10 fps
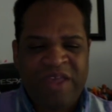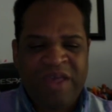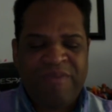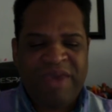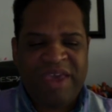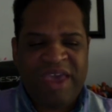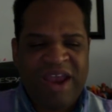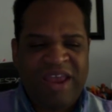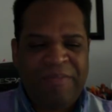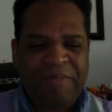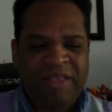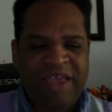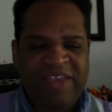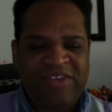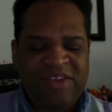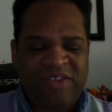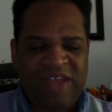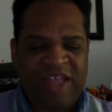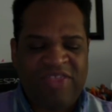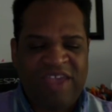make any place
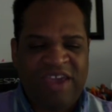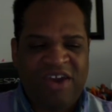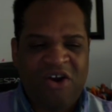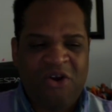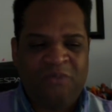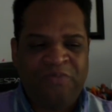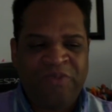that they go